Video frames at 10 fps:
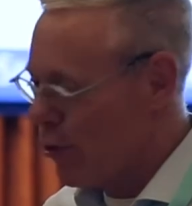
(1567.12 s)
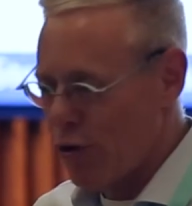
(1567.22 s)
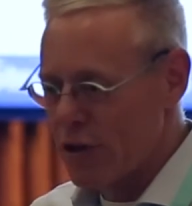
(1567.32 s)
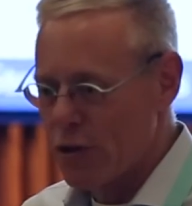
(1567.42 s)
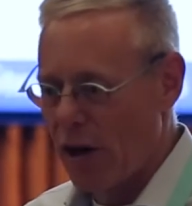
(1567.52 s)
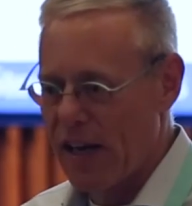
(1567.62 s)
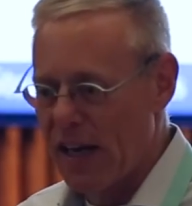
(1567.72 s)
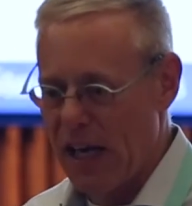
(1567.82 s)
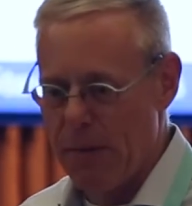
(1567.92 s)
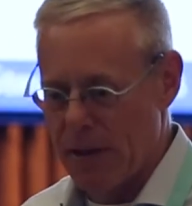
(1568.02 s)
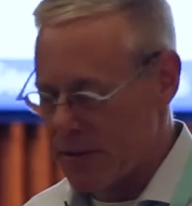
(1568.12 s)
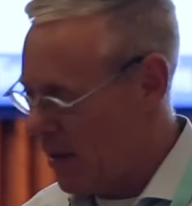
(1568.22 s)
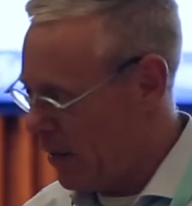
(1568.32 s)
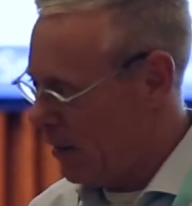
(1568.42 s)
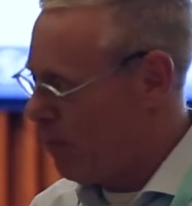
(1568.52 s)
You're going to start getting emails,
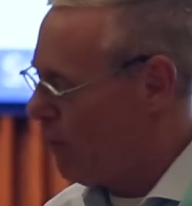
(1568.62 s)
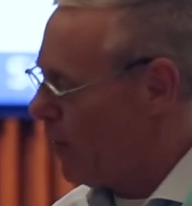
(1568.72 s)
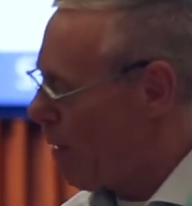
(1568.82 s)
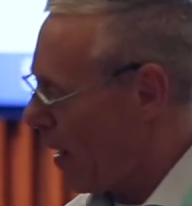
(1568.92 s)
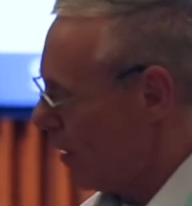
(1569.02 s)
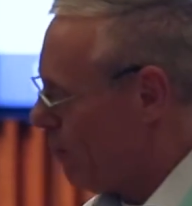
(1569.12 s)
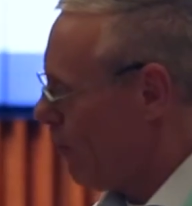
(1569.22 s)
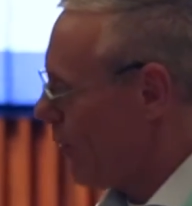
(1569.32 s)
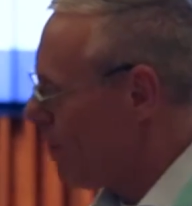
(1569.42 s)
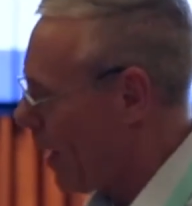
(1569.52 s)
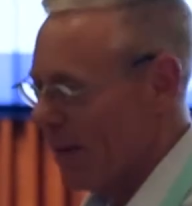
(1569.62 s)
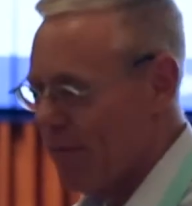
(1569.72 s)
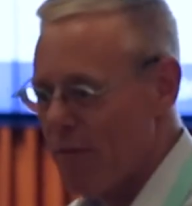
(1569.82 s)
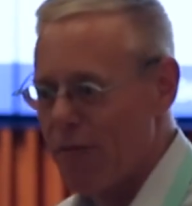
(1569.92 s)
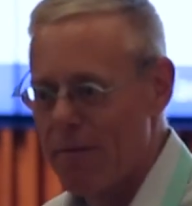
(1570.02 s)
leave me feedback, leave me feedback,
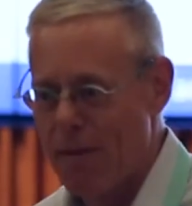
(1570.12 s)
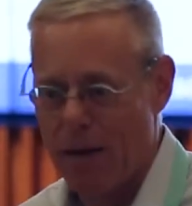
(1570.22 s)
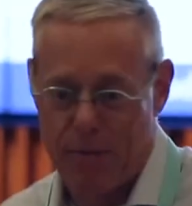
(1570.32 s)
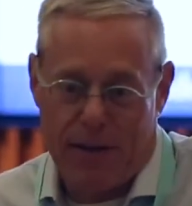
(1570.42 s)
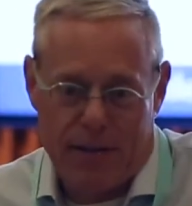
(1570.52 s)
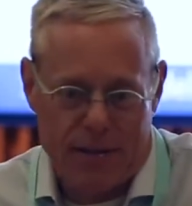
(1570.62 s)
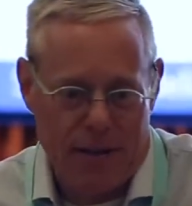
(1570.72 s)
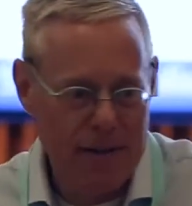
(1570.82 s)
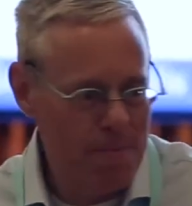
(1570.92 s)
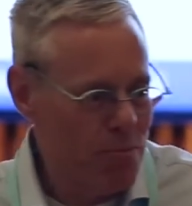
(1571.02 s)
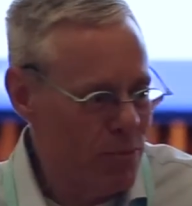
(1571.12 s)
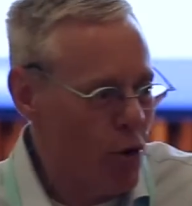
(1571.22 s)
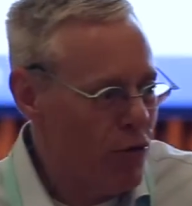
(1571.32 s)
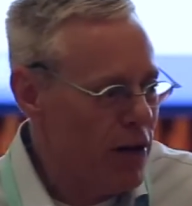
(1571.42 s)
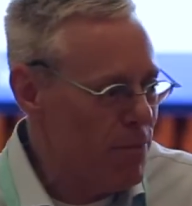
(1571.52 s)
leave me feedback, because
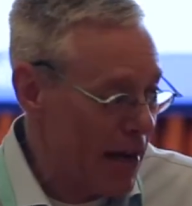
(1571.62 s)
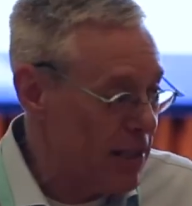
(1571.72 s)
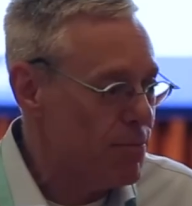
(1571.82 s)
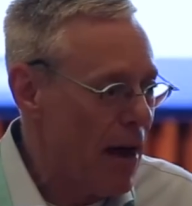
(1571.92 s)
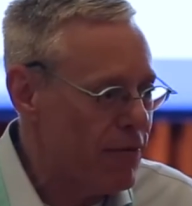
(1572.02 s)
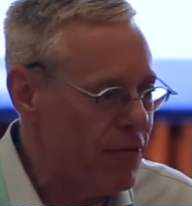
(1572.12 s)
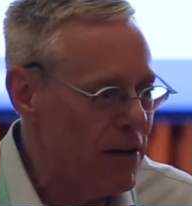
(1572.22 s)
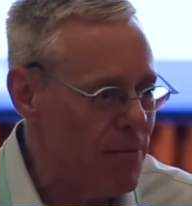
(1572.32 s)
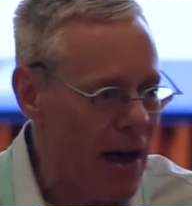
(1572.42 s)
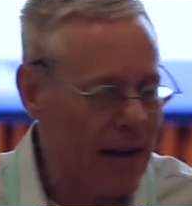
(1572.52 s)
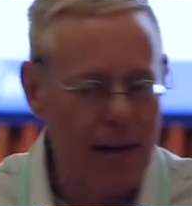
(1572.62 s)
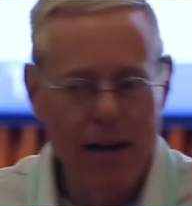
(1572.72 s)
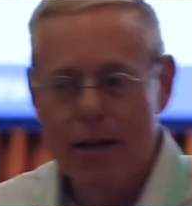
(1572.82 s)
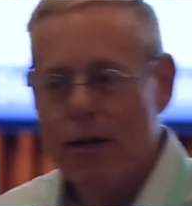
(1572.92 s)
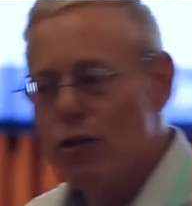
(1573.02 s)
no feedback is bad feedback.
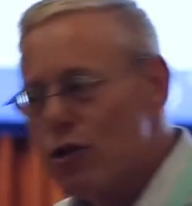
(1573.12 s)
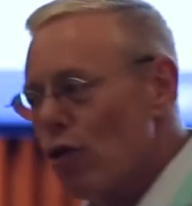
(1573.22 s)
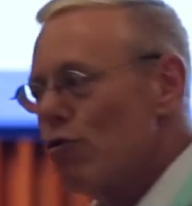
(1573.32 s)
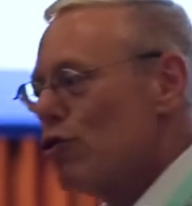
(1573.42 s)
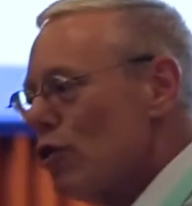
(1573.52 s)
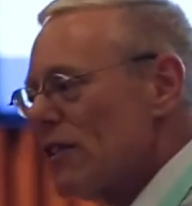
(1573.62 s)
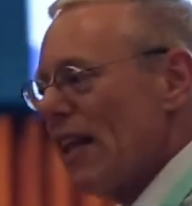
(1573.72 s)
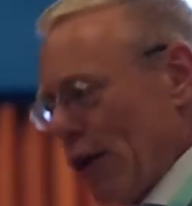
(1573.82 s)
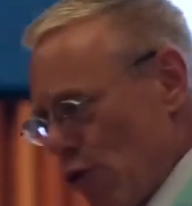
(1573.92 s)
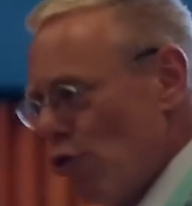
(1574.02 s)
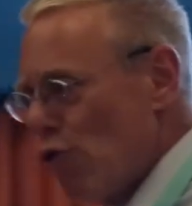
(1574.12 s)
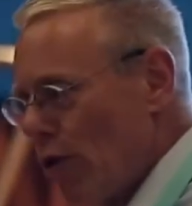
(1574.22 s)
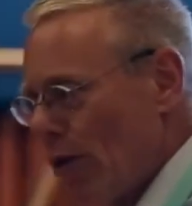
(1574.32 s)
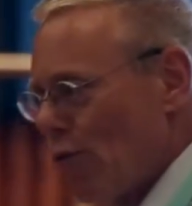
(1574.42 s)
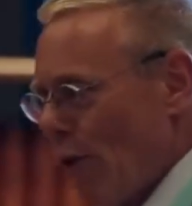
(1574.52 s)
So just like
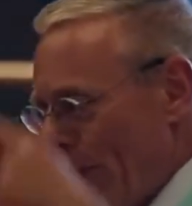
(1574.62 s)
Google,